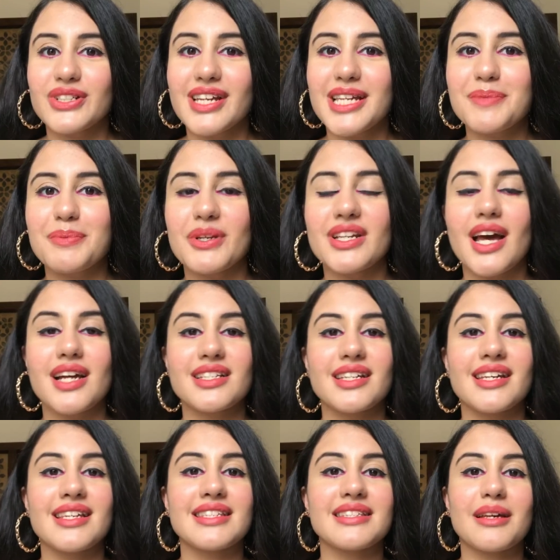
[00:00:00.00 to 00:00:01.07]
today's
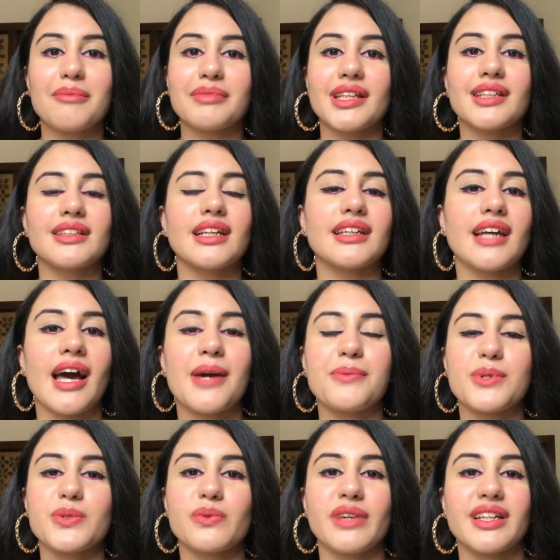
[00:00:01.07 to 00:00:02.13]
product is something that I
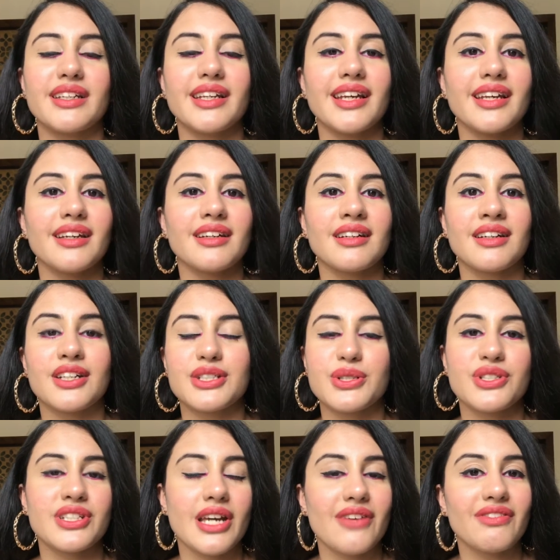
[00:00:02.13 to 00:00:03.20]
was waiting
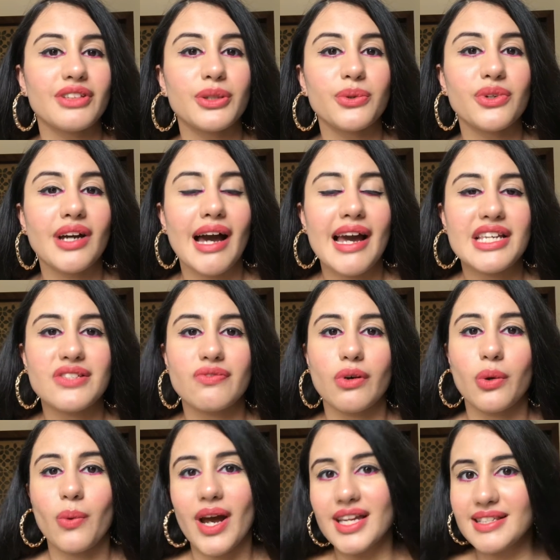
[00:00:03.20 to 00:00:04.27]
to share with you guys for
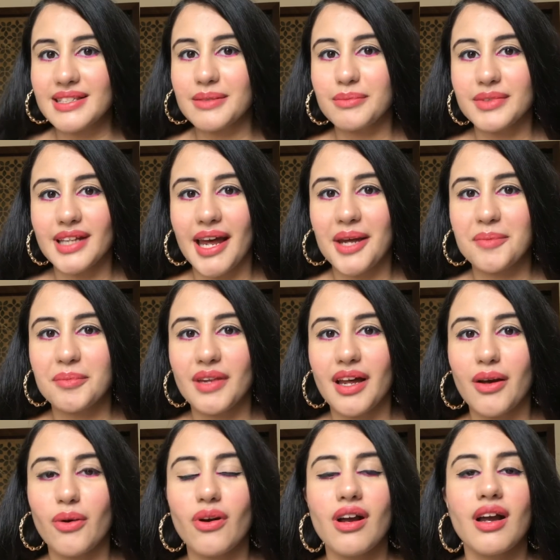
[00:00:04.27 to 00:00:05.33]
quite some time
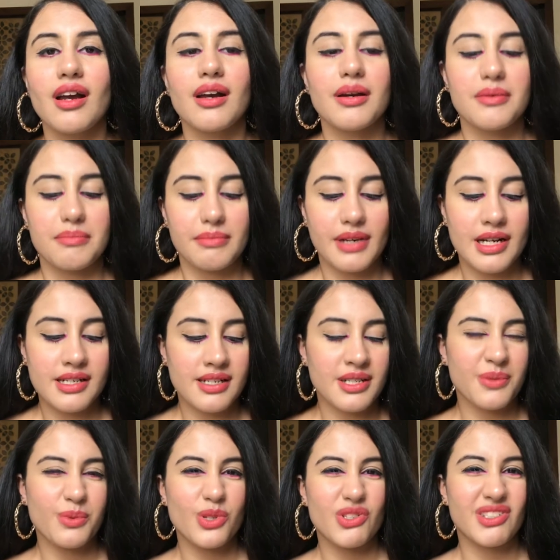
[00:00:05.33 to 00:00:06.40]
now, but
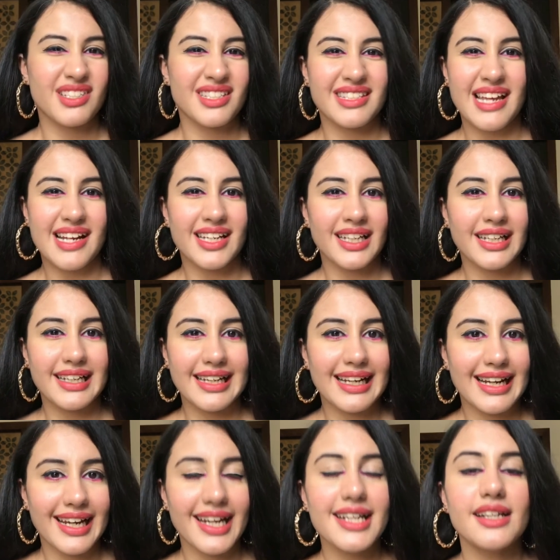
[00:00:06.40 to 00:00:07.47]
it was just getting
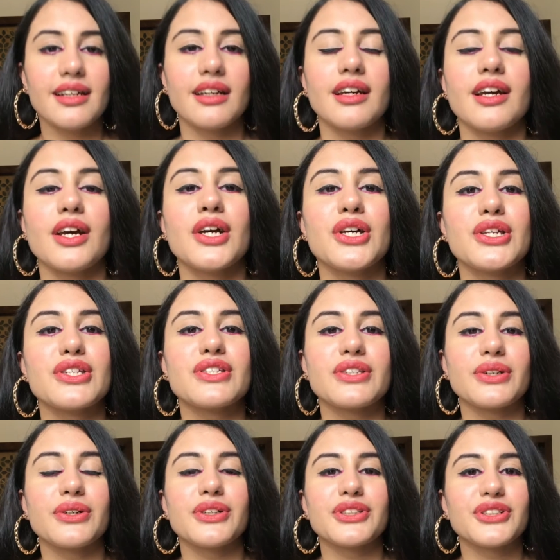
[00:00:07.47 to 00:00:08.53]
delayed.
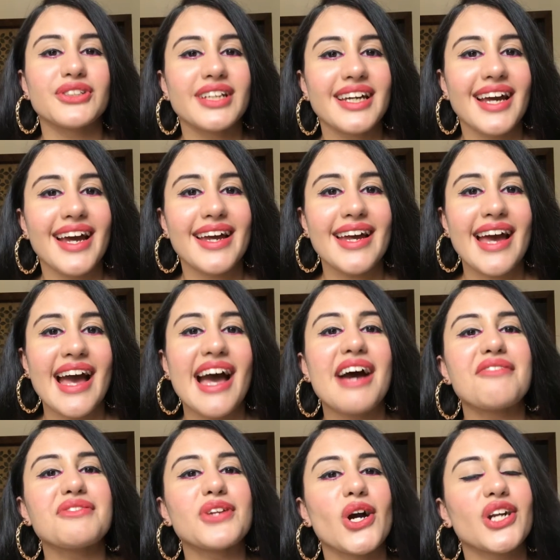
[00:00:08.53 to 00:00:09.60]
So today I
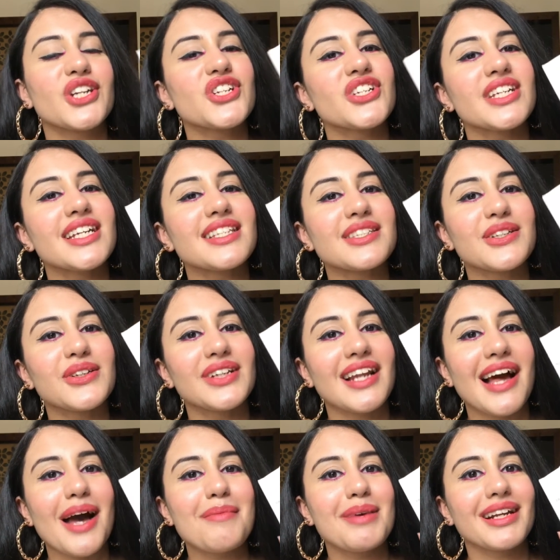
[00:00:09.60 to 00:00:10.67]
have Dr. Sheth's
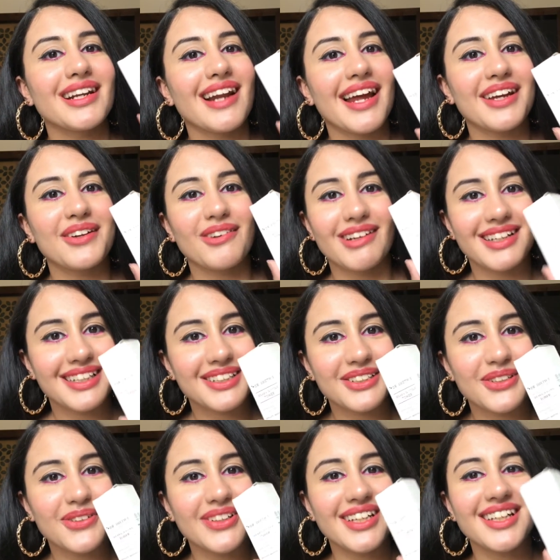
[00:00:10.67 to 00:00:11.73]
Gulab and Glycolic
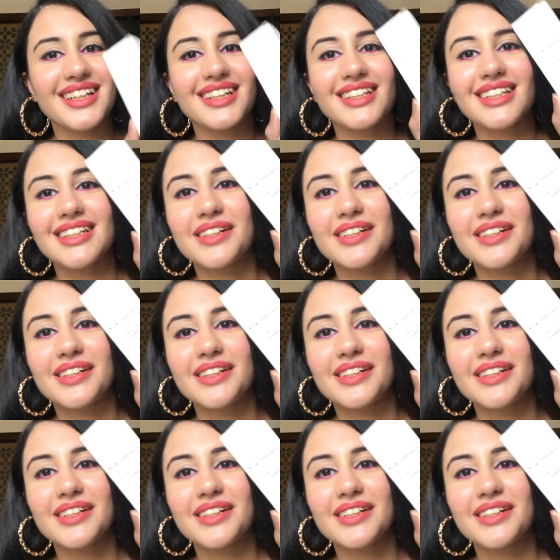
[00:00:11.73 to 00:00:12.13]
Toner.